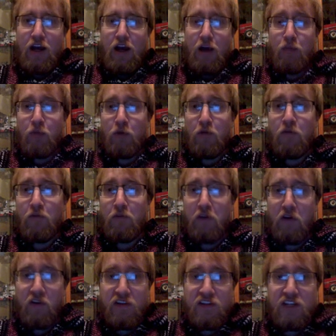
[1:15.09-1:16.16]
approve of
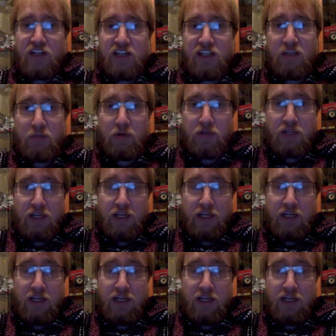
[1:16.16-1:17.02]
her and 60%